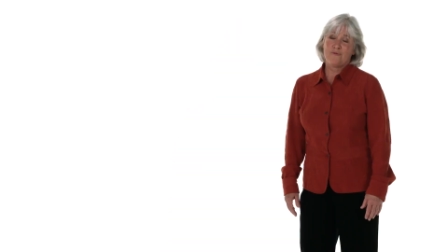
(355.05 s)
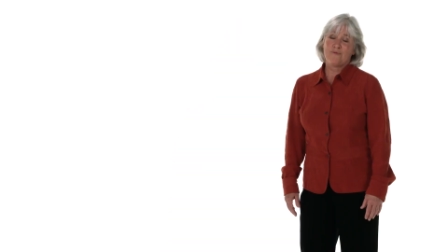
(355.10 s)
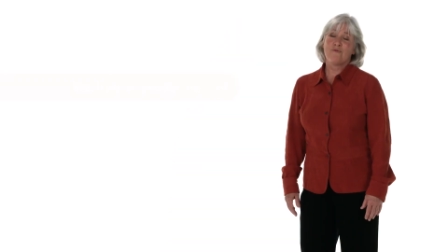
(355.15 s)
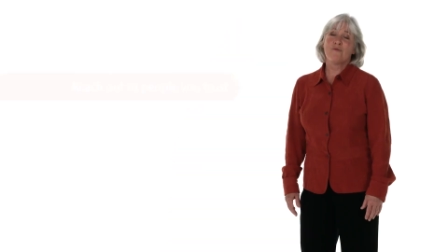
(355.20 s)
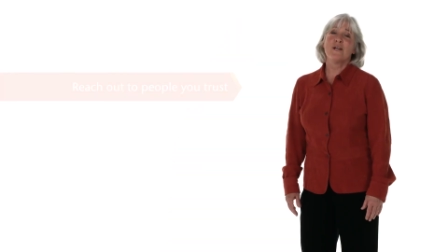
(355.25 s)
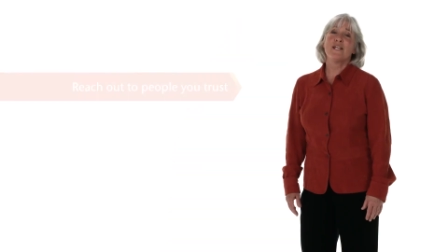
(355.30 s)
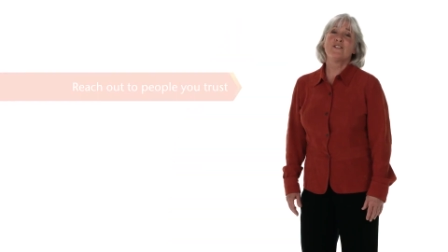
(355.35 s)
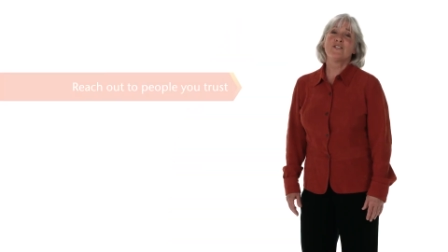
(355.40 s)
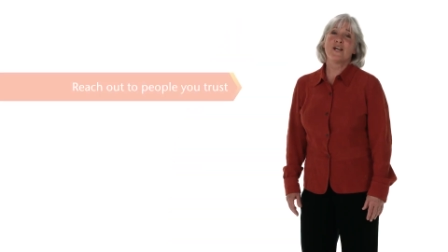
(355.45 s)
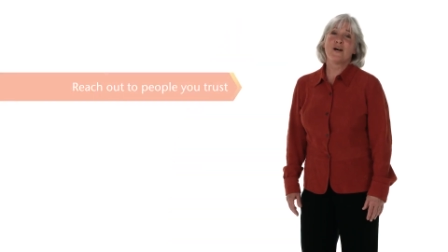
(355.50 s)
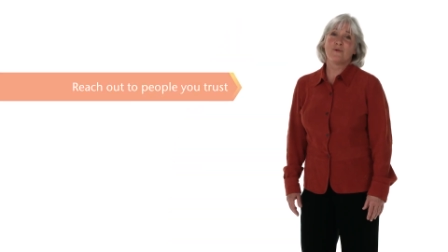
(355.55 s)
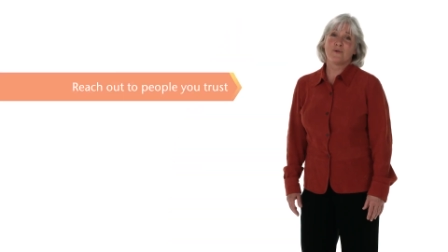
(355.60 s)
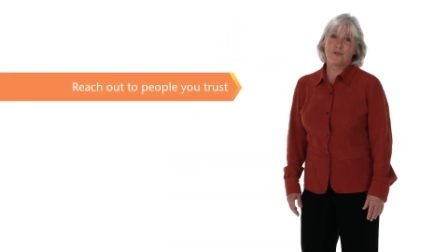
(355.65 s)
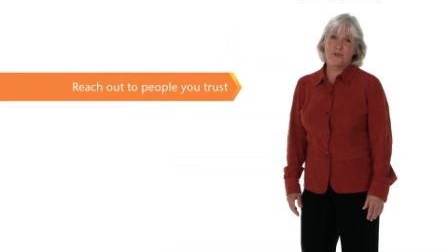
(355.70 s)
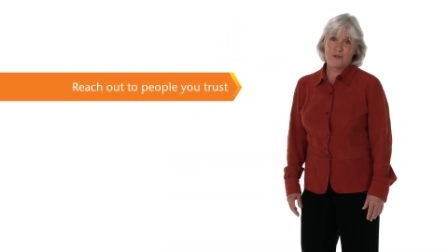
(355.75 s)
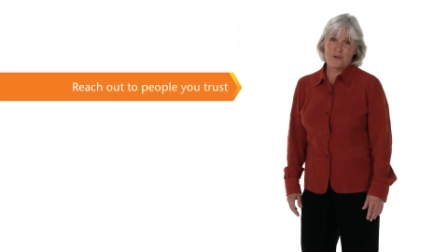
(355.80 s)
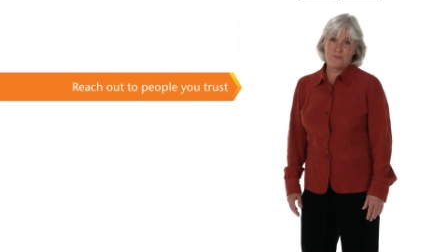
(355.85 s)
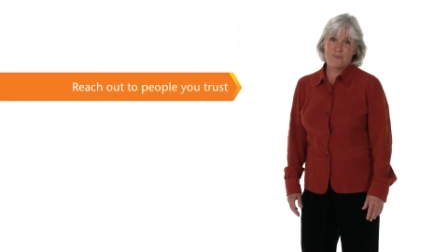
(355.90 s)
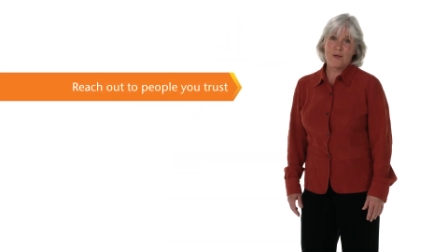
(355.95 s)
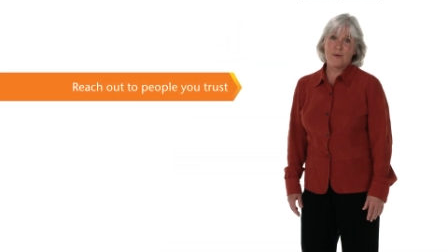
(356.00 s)
reach out to
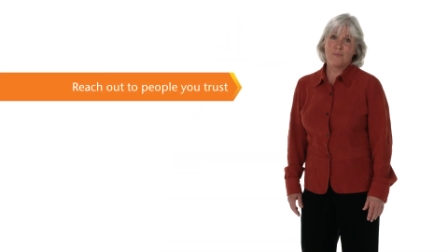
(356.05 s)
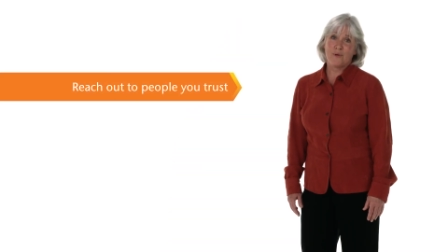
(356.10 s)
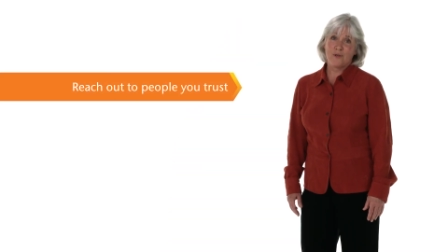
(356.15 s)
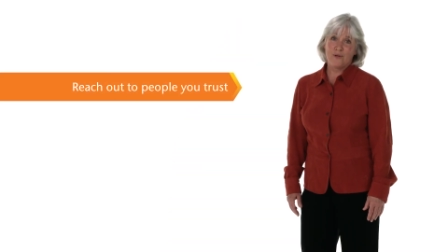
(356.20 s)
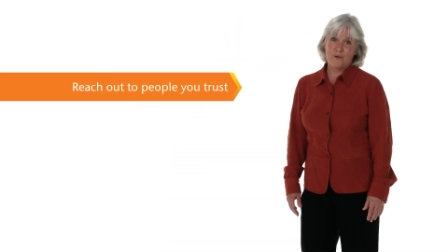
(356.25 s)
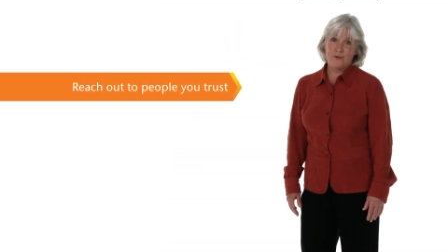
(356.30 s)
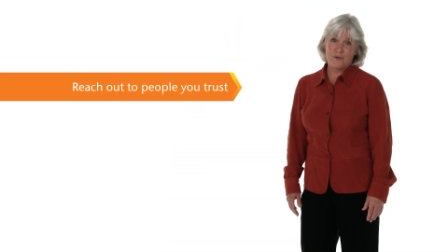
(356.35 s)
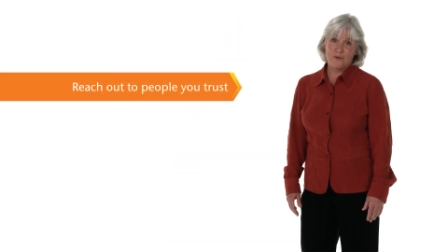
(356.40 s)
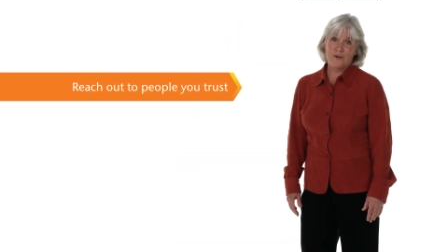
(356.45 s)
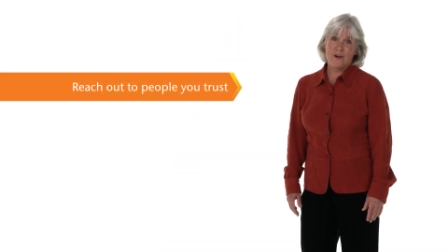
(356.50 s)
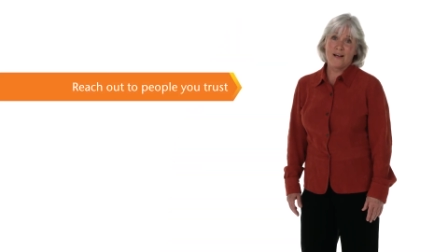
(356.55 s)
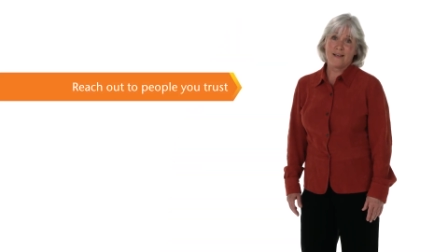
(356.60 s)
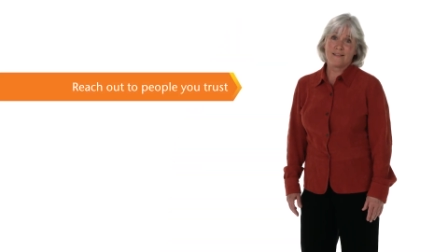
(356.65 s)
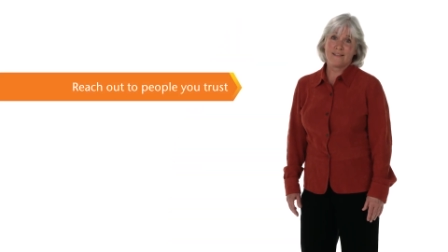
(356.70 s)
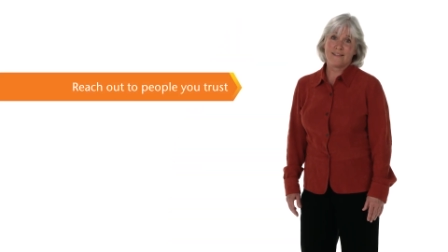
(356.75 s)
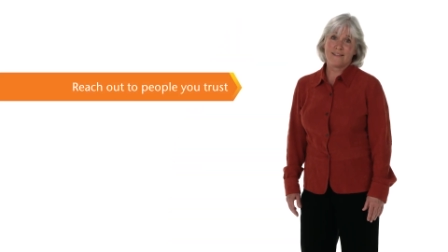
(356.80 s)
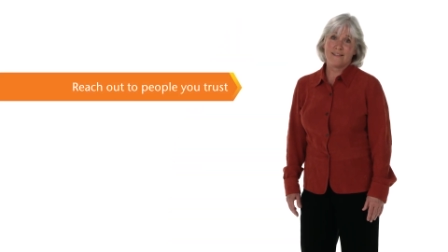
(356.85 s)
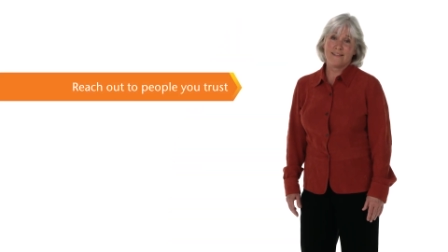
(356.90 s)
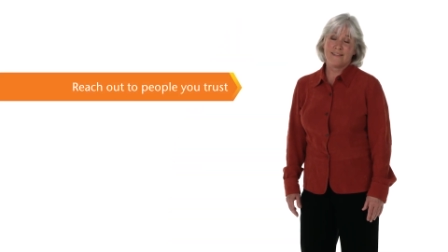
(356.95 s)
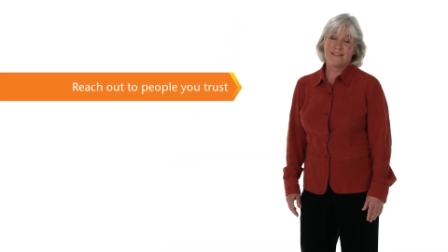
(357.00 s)
the people you
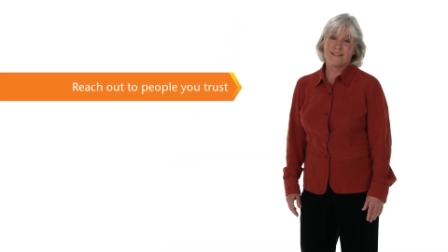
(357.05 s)
trust.